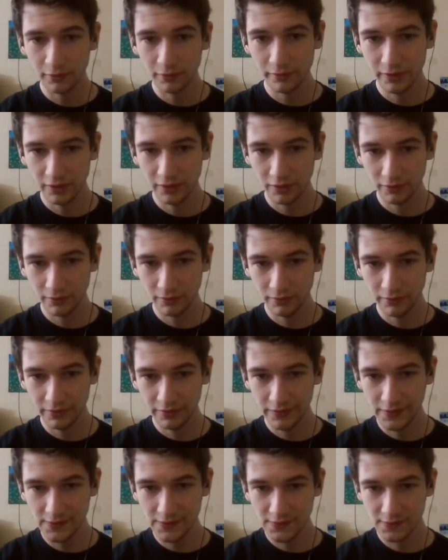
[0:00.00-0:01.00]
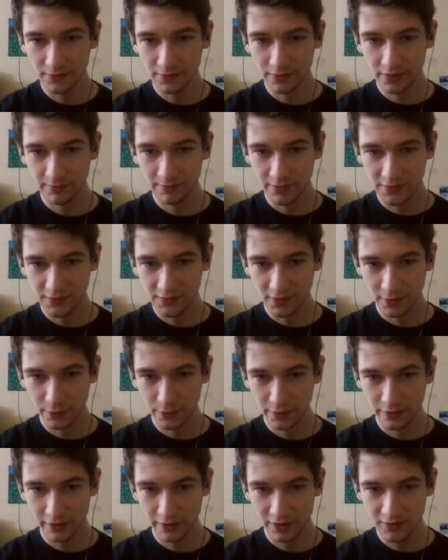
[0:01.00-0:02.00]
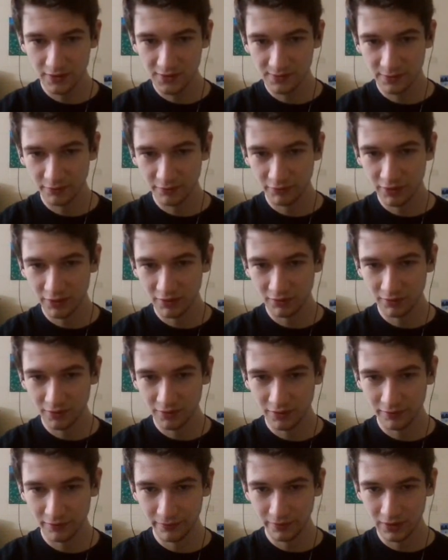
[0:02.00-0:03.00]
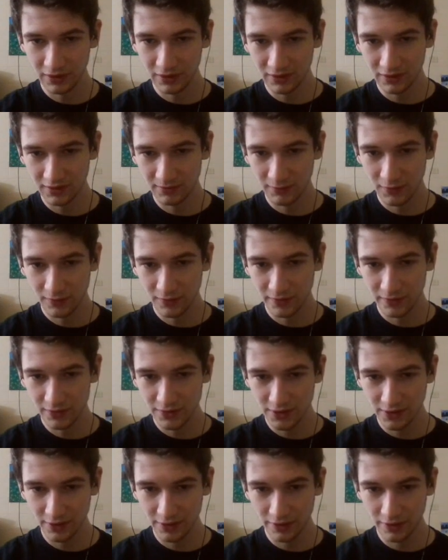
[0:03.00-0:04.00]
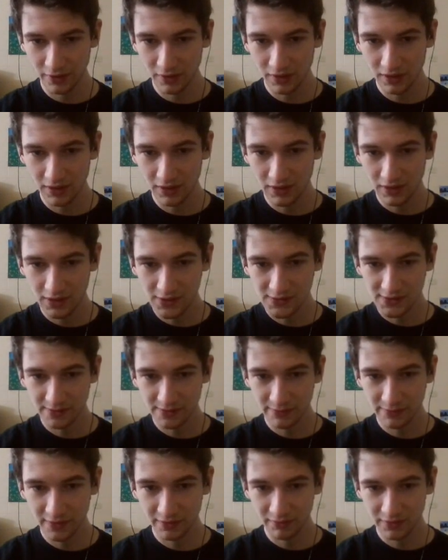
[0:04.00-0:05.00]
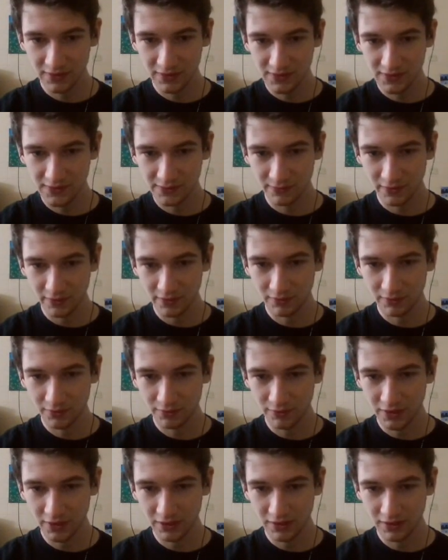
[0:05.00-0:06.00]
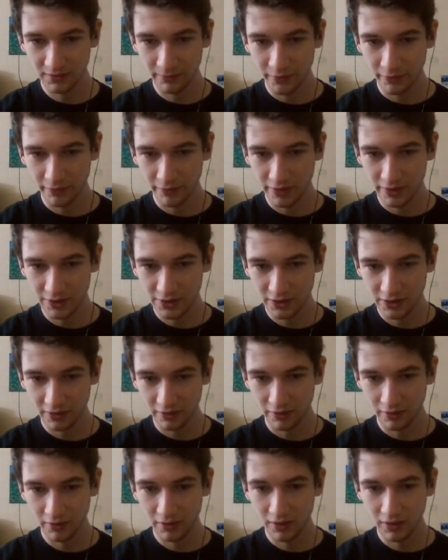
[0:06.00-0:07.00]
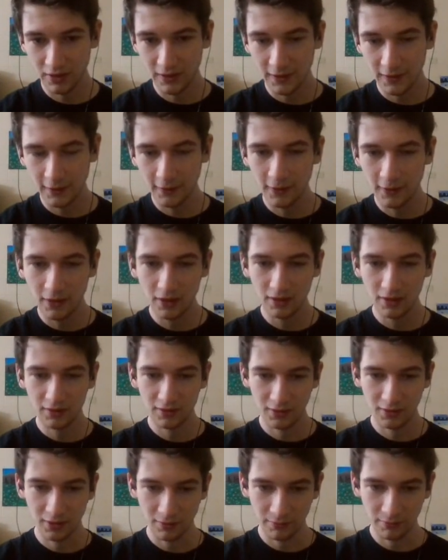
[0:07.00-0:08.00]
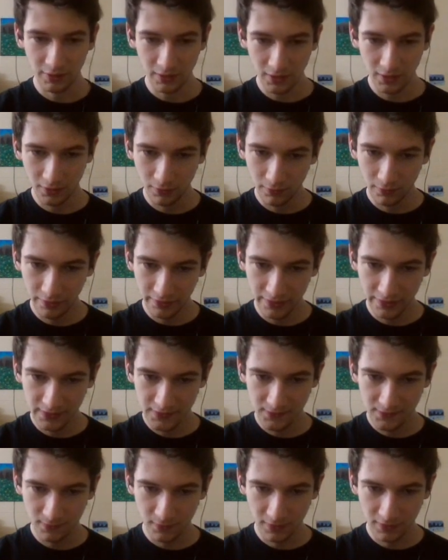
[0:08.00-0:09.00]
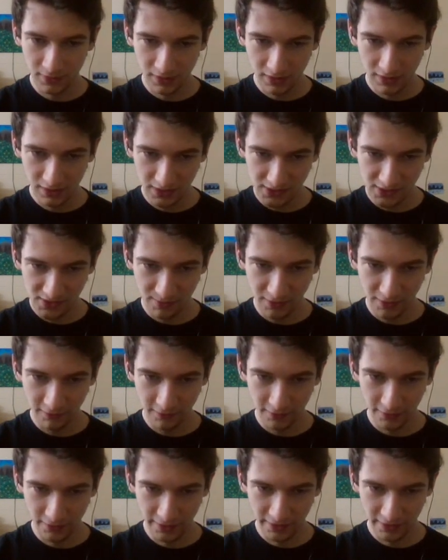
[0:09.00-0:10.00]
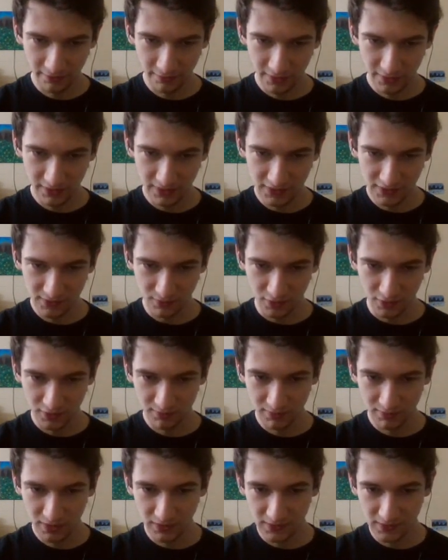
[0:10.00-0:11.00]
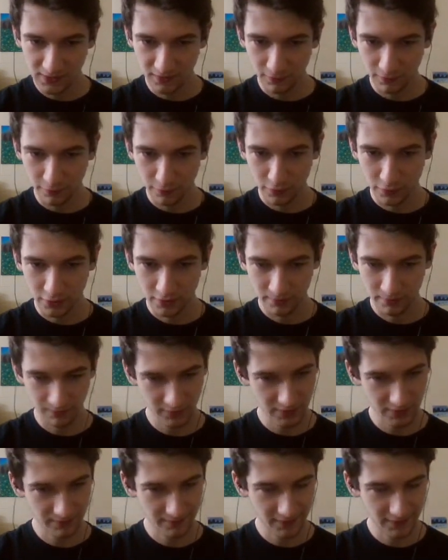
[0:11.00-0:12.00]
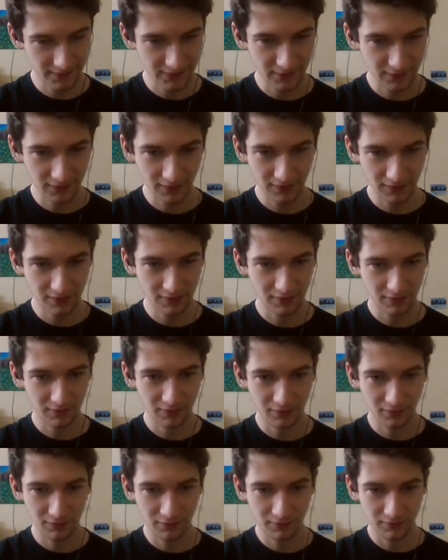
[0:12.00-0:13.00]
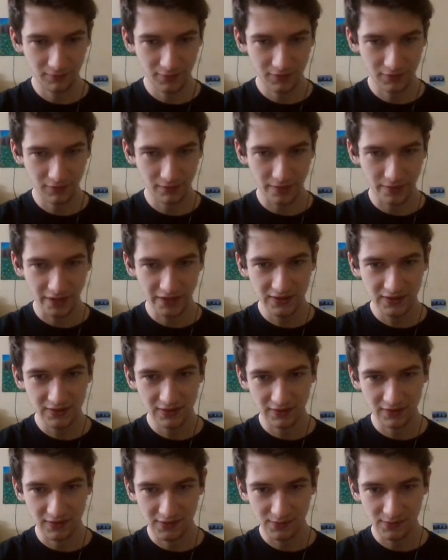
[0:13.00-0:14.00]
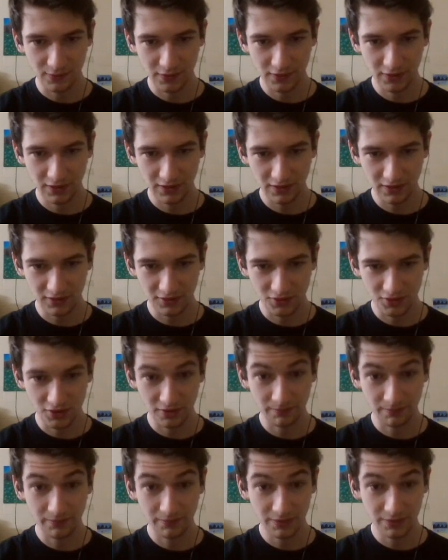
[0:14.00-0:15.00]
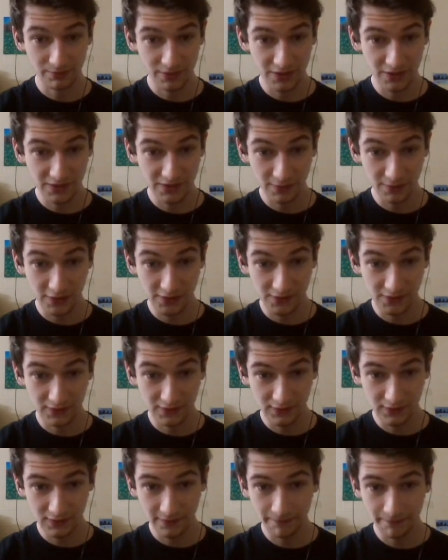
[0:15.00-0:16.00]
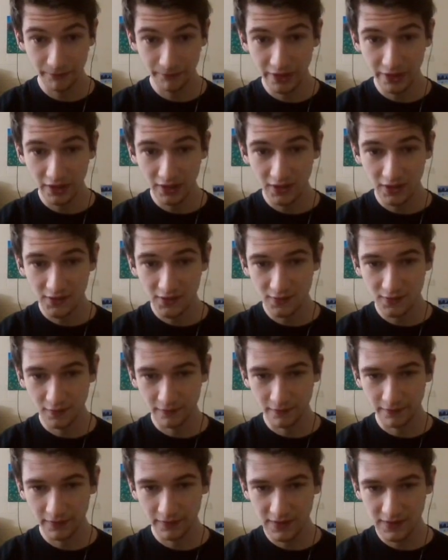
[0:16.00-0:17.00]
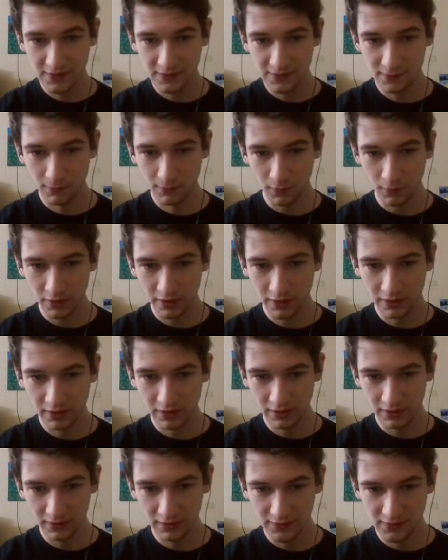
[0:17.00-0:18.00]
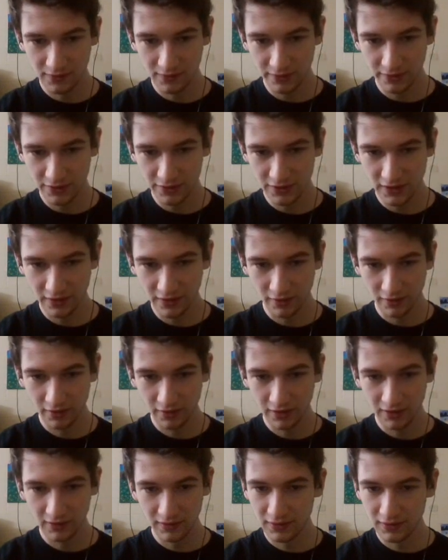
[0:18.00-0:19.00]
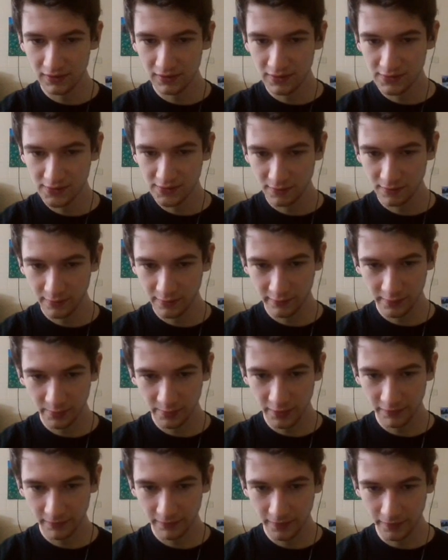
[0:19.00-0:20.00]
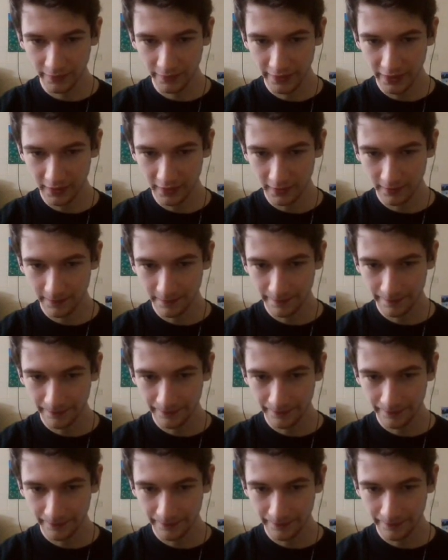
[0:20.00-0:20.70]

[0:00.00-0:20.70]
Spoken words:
Well, we know this 3 must go across, but we don't know if we need him to reach here. Same thing with this one. Do we need him to reach here? Now we know this one has to be filled in with this one, because the 4 obviously cannot go to the right, and this one cannot jump empty spaces. So if this 1 needs to reach here, then these 2 have to be filled in.